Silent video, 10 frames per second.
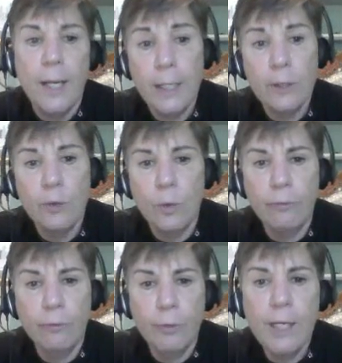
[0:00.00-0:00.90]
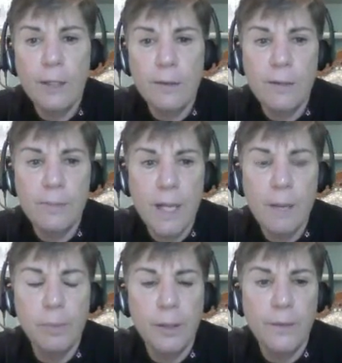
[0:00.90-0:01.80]
a free custom
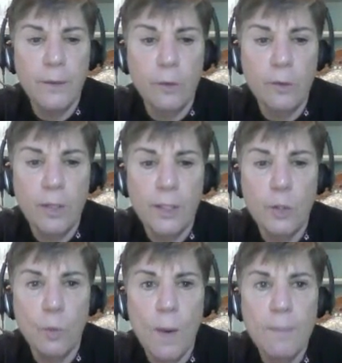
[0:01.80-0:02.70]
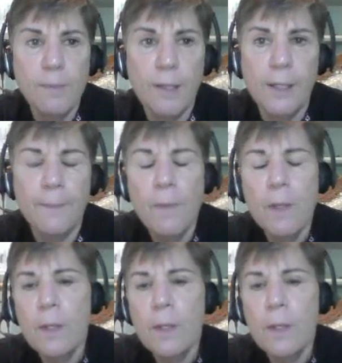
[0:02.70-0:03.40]
template that looks like your website.